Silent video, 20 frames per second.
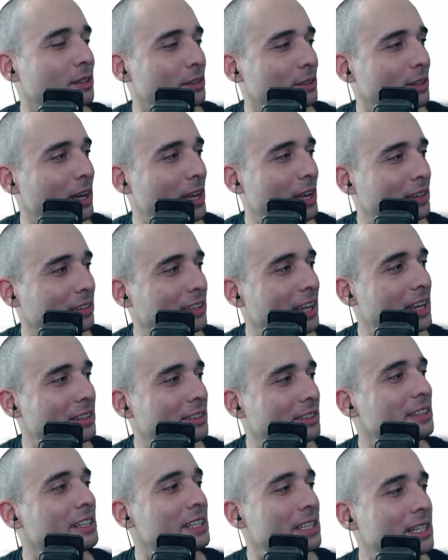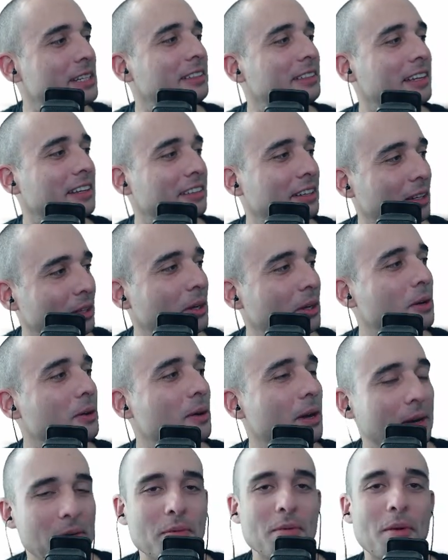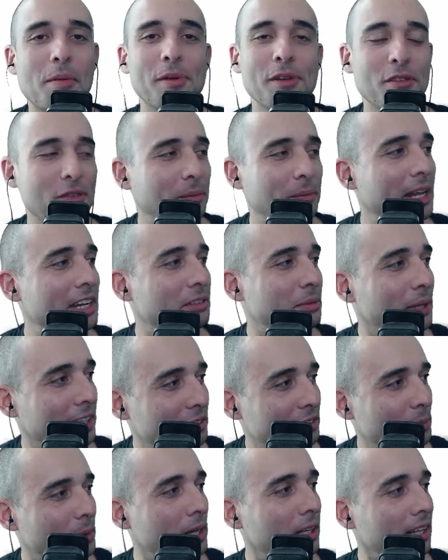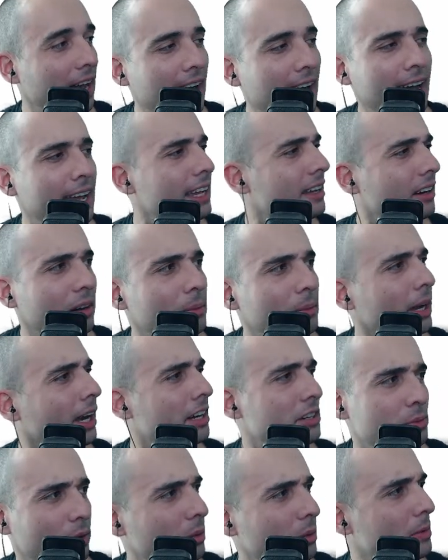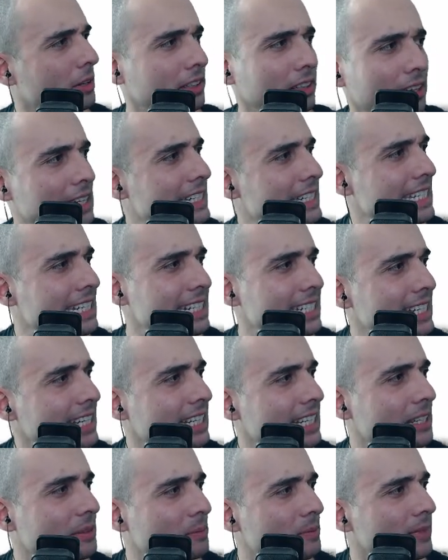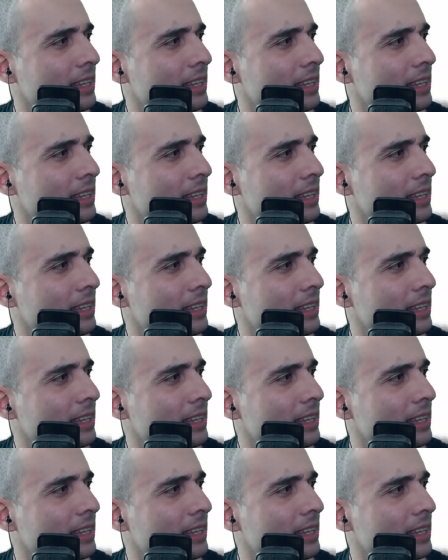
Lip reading: ZZE says hello. I remember you from last week as well. Hi. Oh my gosh, we're almost done. DD.